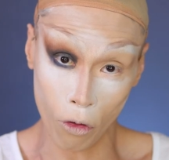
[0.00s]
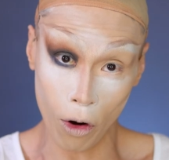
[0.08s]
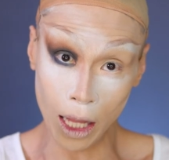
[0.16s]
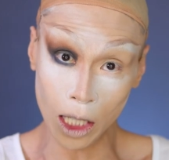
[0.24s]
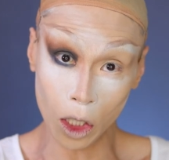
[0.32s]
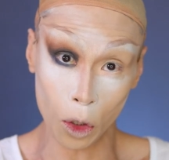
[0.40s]

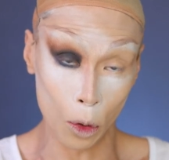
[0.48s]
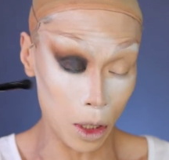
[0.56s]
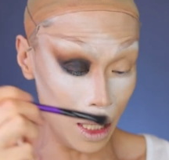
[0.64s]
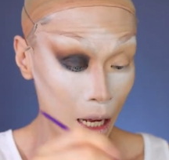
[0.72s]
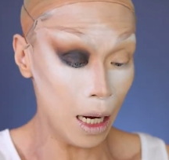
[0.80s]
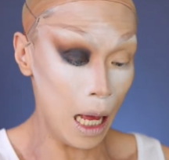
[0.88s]
friends
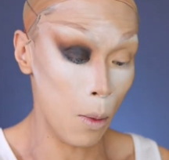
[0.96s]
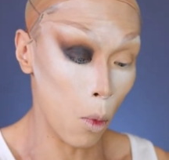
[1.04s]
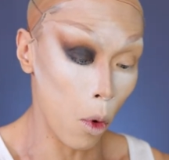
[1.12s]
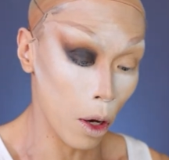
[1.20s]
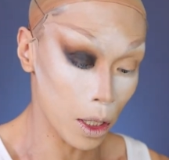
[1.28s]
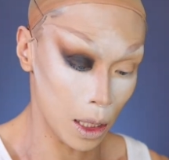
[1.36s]
whose nickname
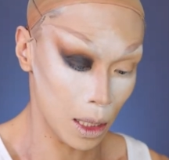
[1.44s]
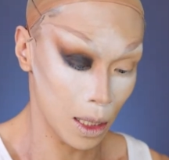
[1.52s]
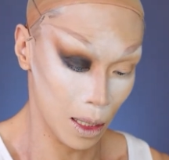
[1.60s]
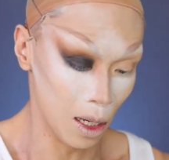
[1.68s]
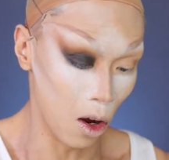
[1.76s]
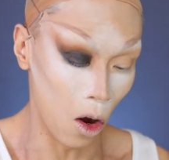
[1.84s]

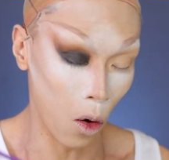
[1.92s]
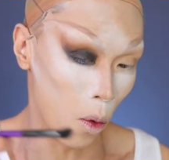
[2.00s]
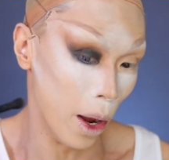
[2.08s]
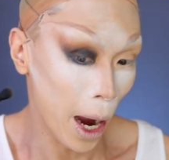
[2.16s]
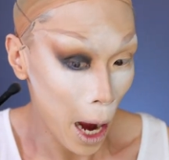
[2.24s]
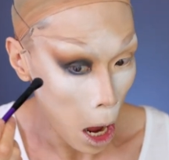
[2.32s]
was
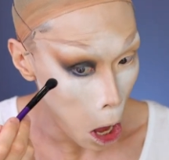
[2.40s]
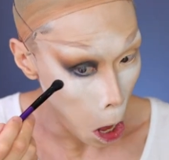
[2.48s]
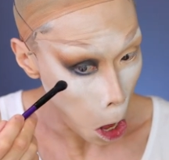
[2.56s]
Ahui.